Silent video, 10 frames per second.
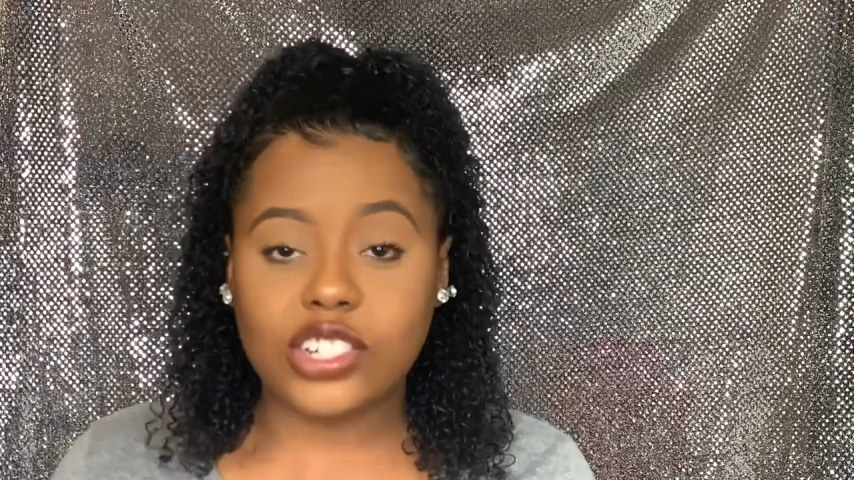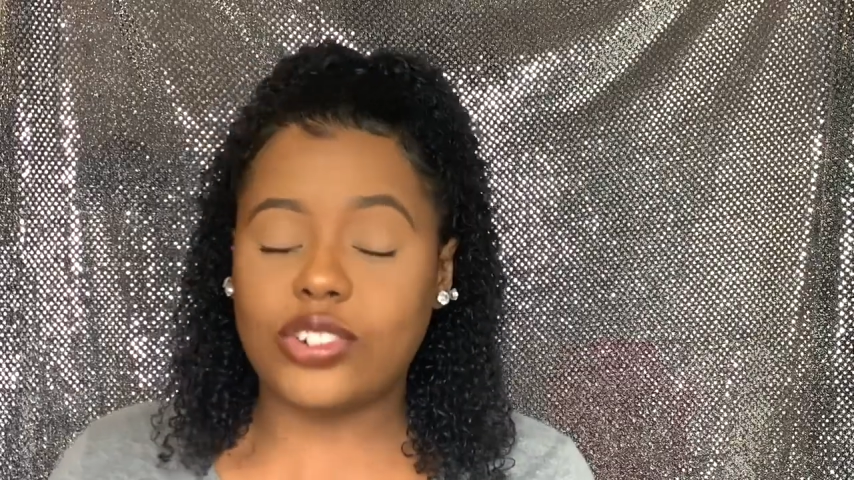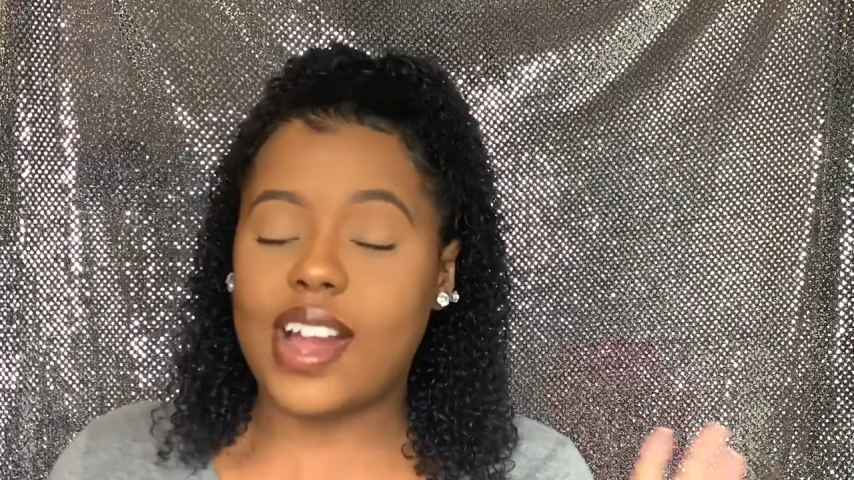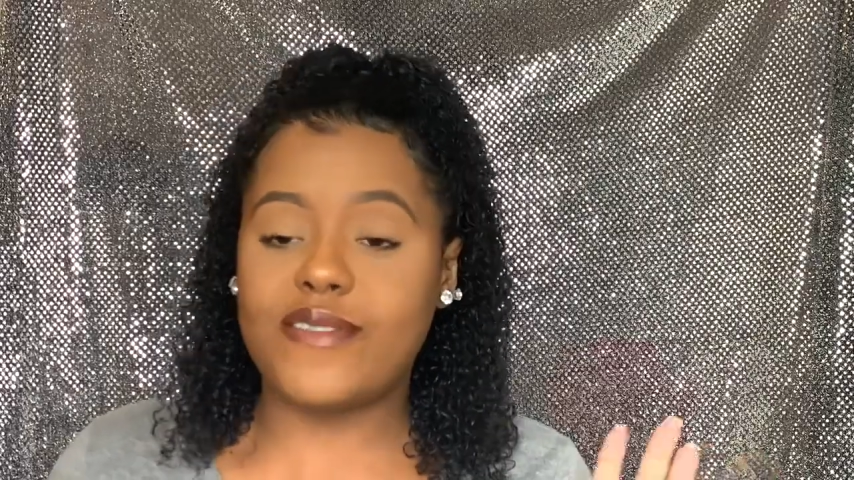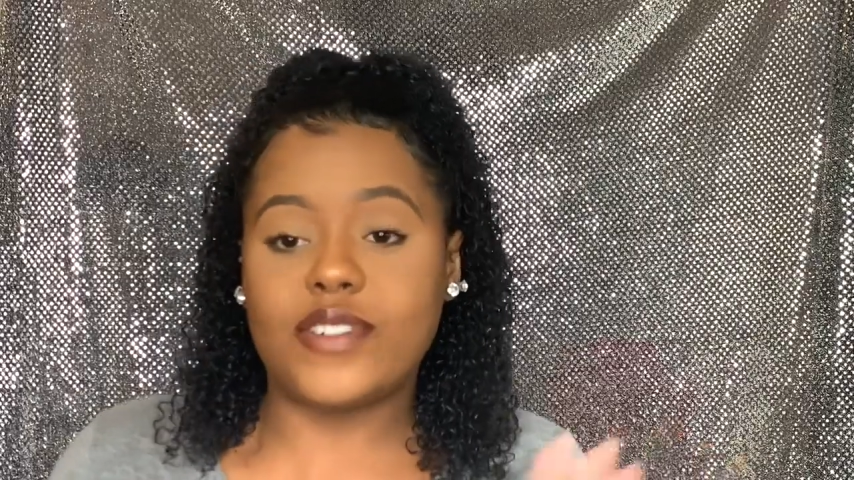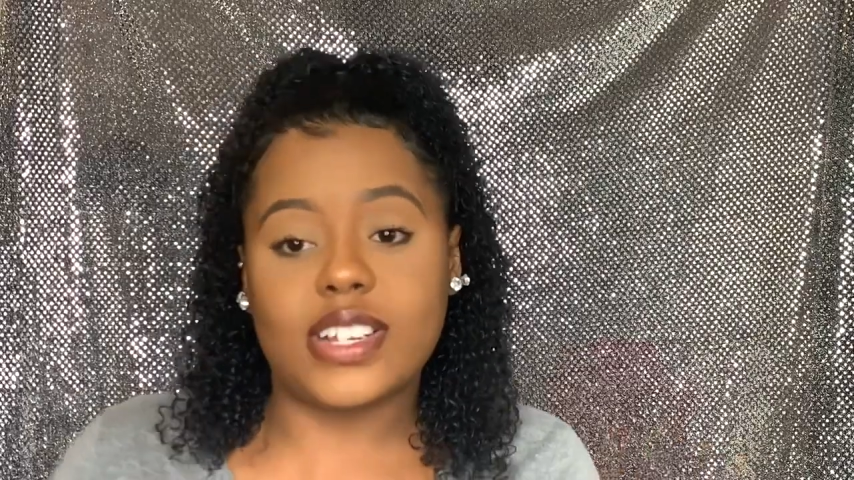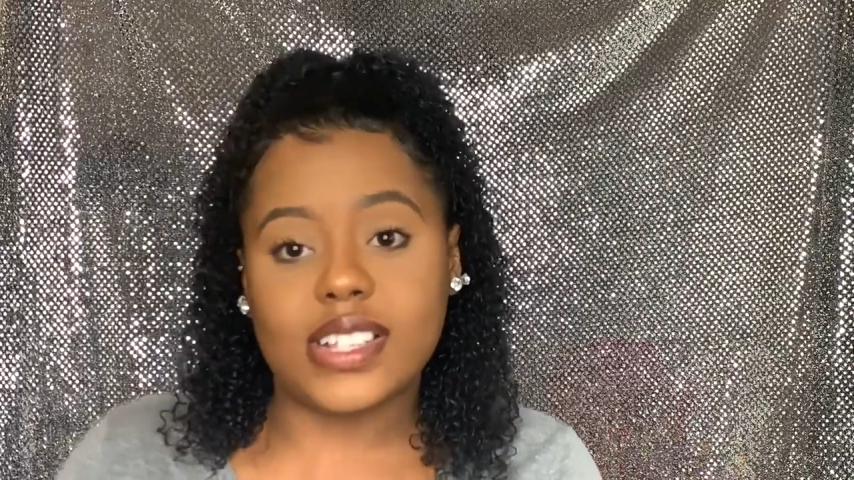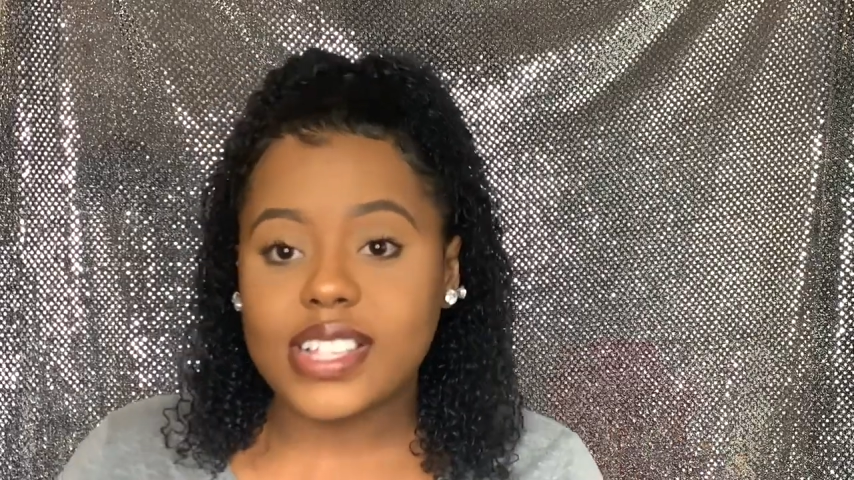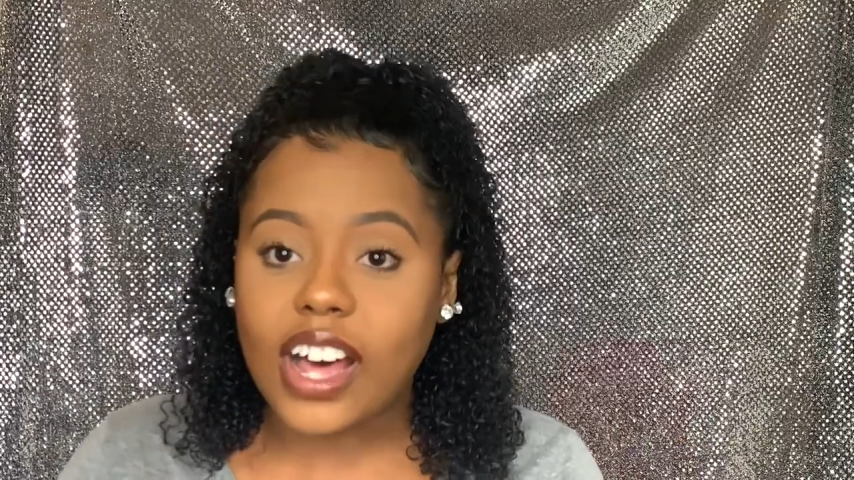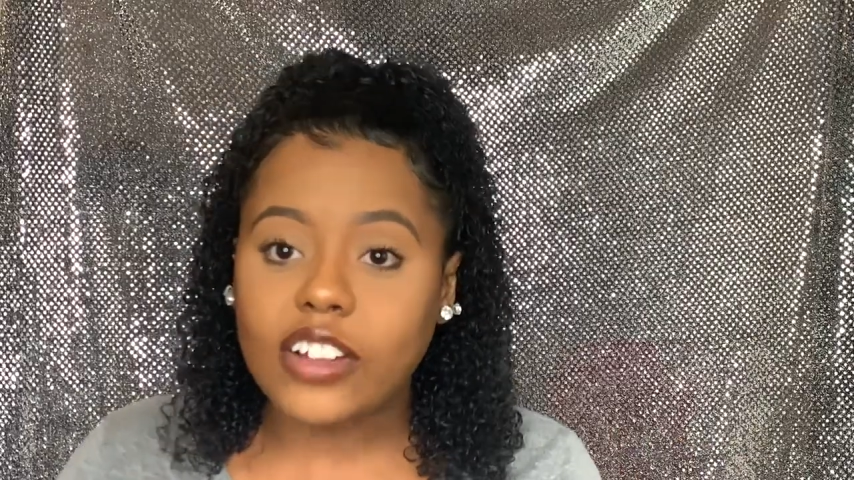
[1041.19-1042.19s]
try it for
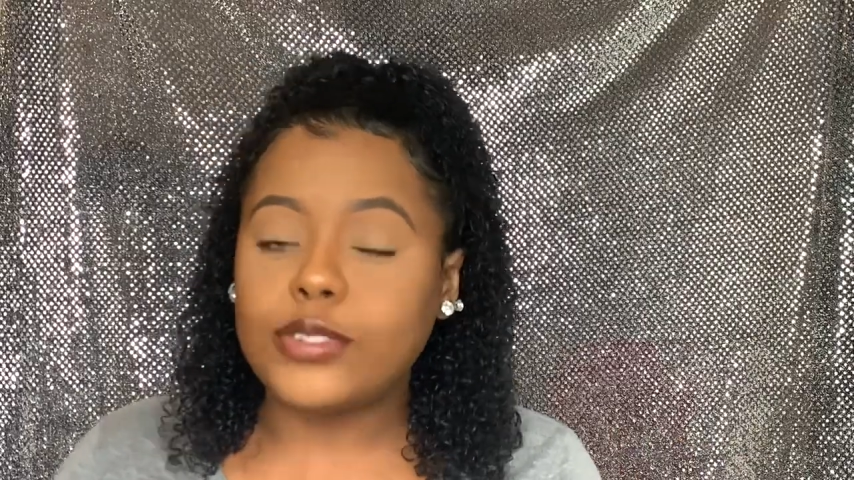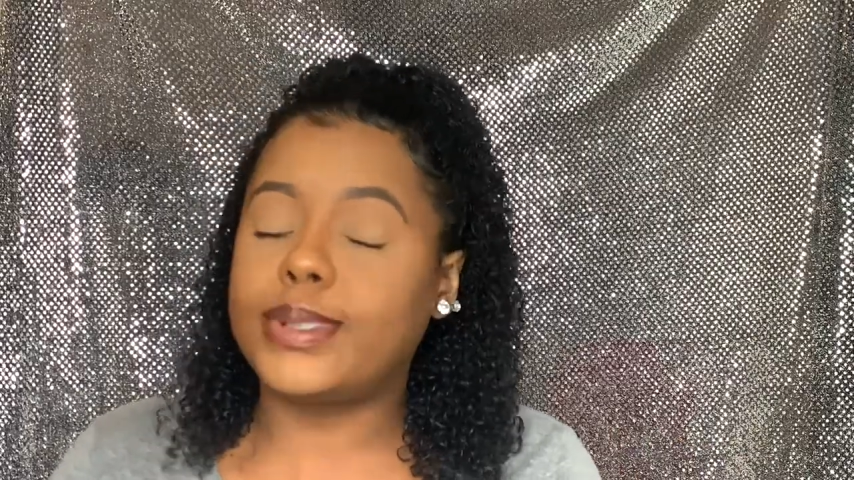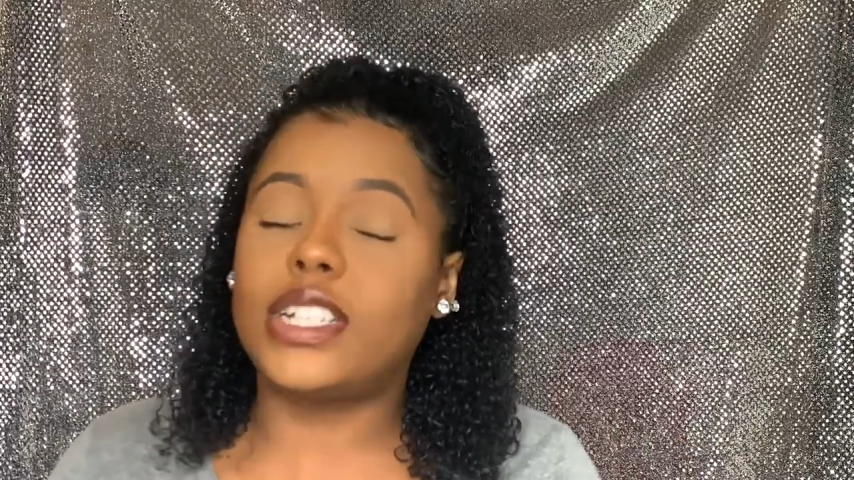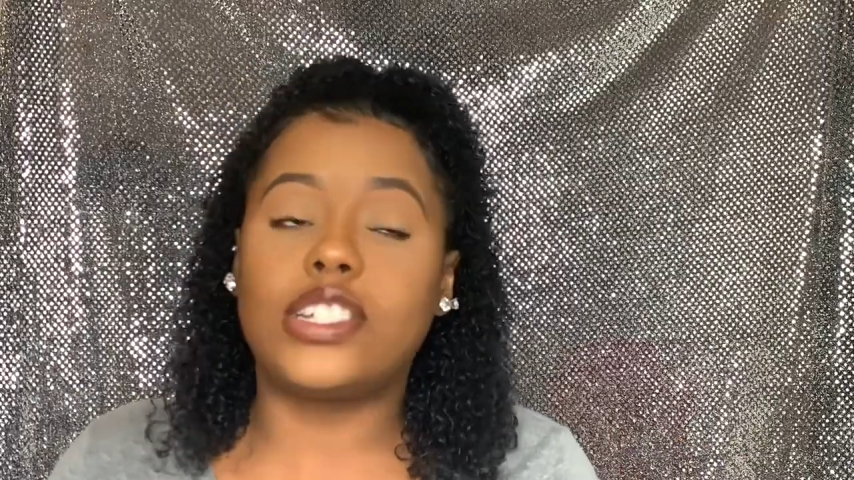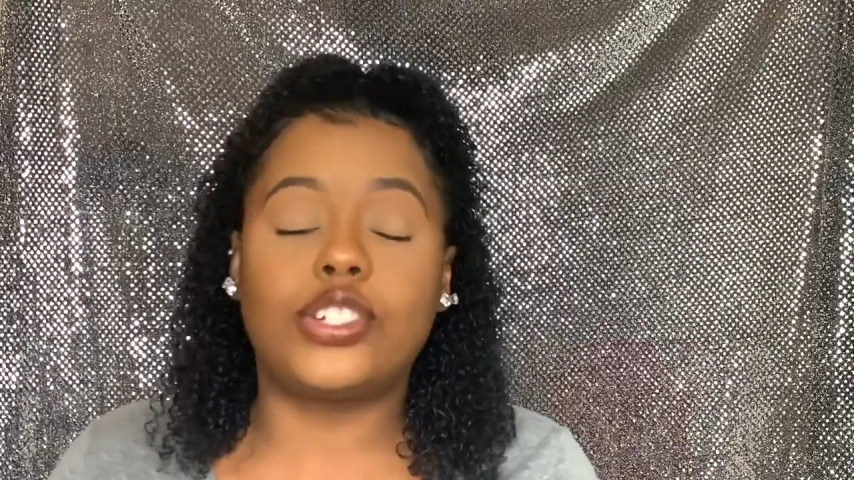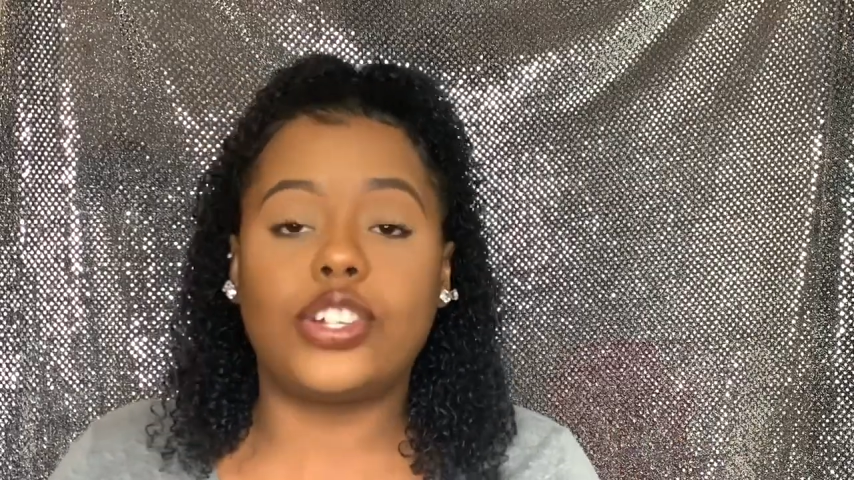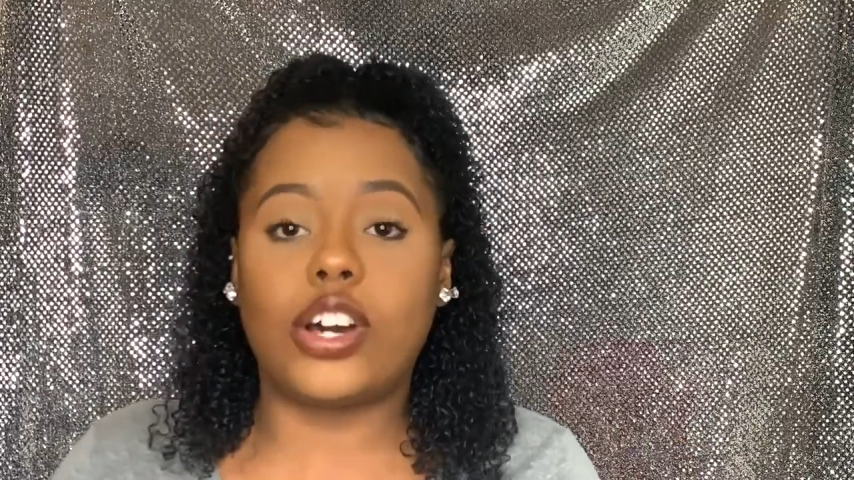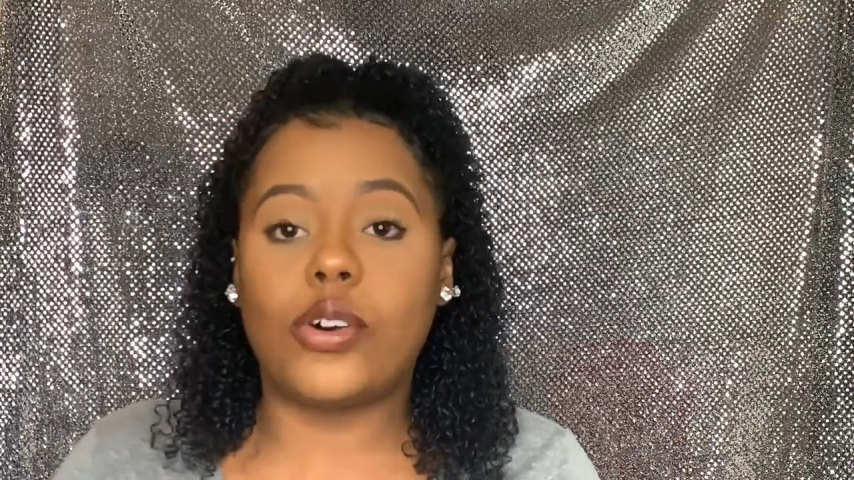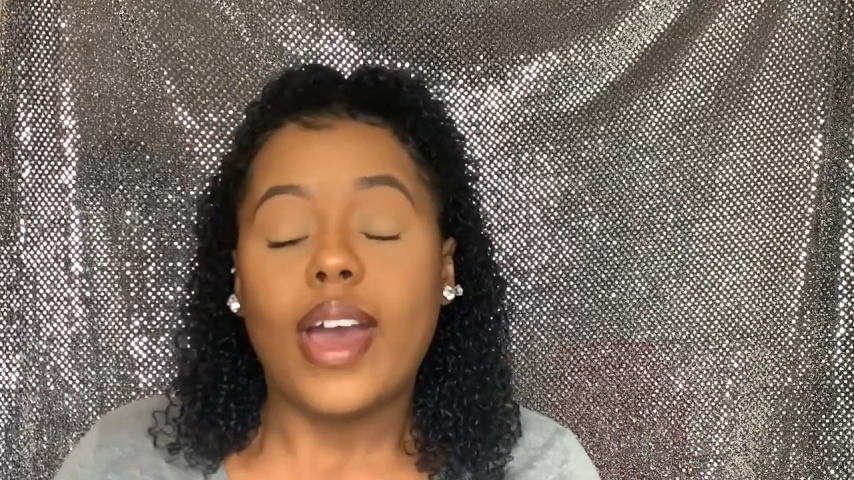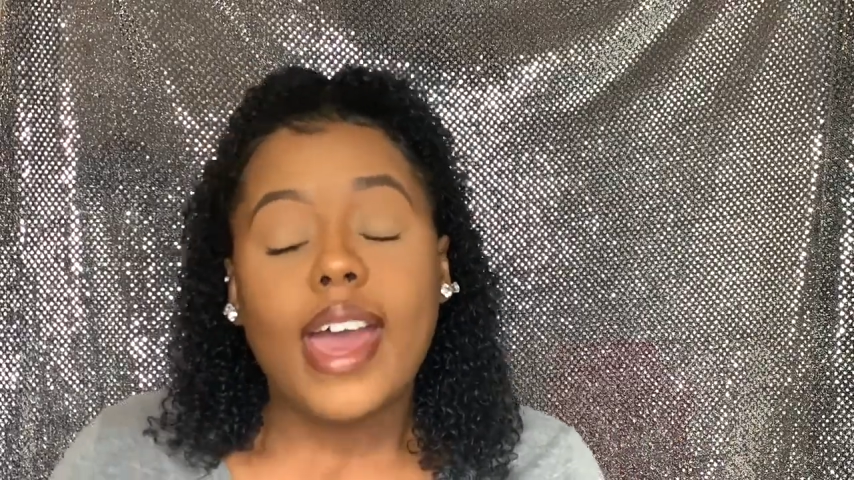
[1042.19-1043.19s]
yourselves, because you know